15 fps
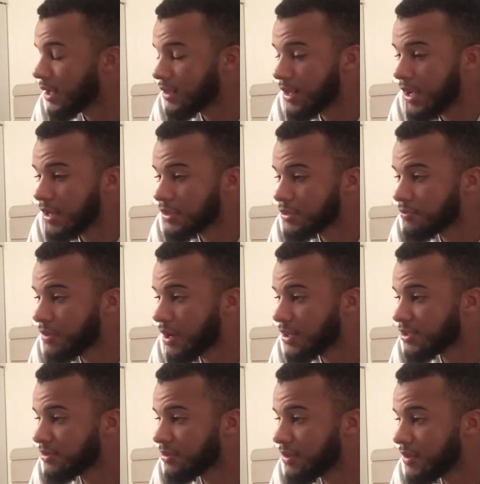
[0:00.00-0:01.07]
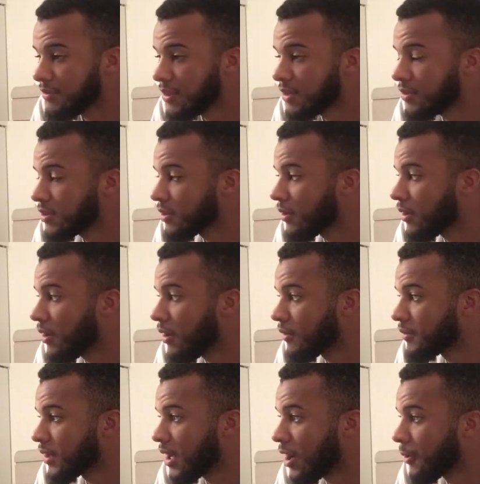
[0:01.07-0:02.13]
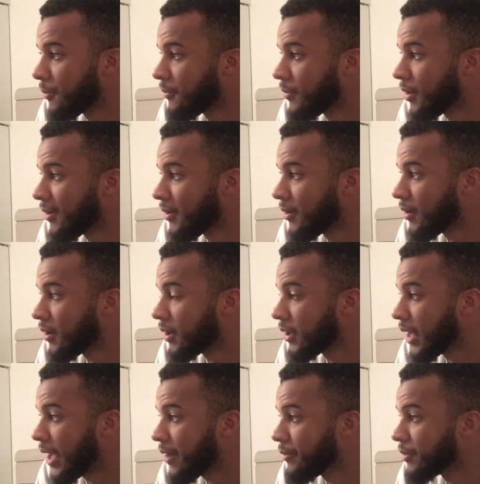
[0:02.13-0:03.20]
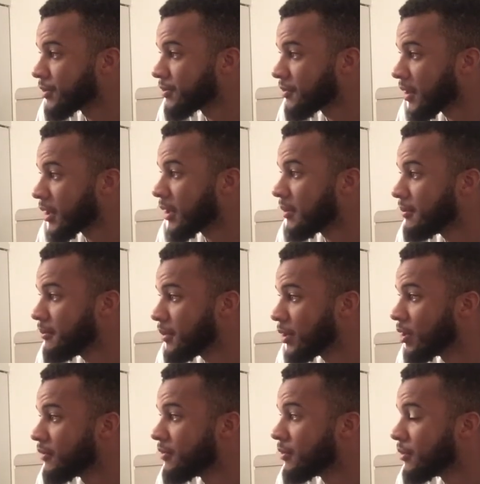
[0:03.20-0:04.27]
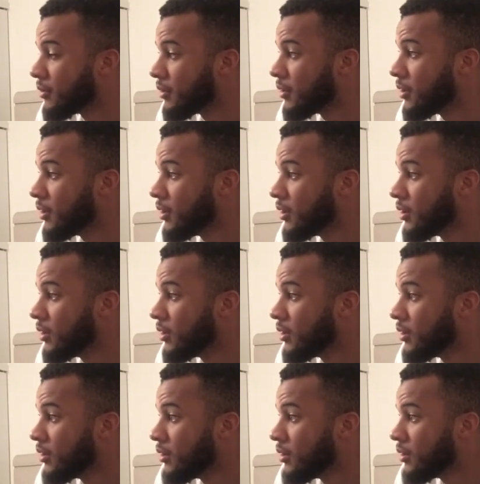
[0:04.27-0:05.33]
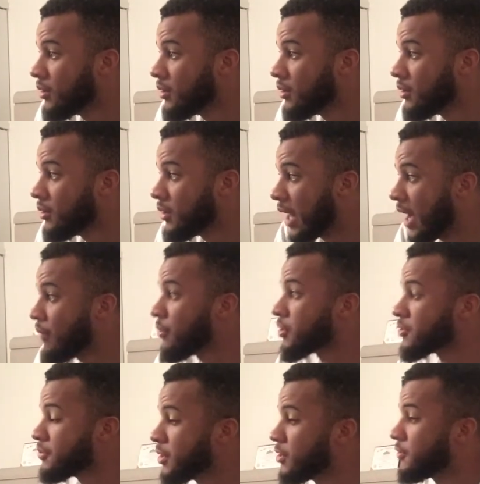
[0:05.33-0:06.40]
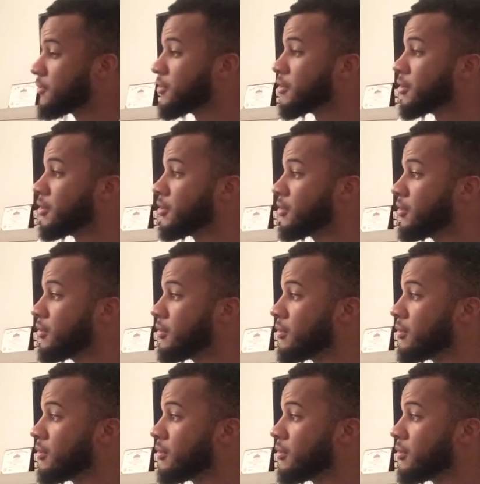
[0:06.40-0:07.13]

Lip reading: That's possibly my favorite off the album. That was fucking beautiful. That was beautiful, dude.